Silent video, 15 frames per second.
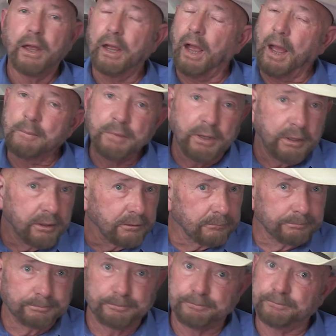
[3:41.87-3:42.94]
I
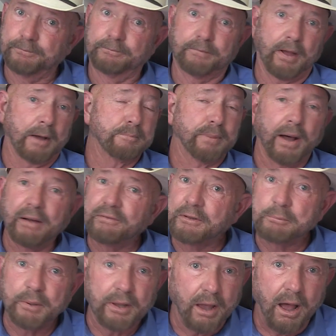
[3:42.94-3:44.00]
mean, above
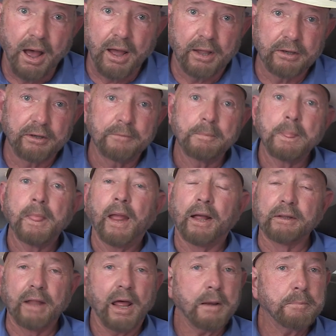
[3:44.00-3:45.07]
and beyond, a
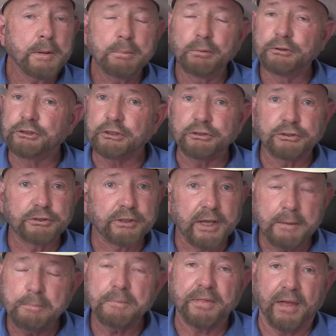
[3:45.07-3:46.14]
lot of people just
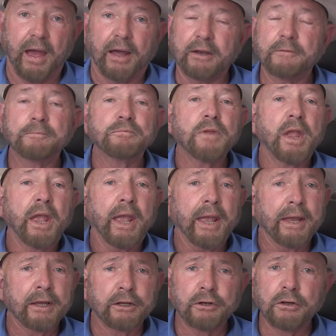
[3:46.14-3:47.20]
skip that.
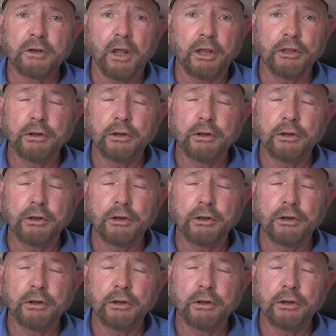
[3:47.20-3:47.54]
And,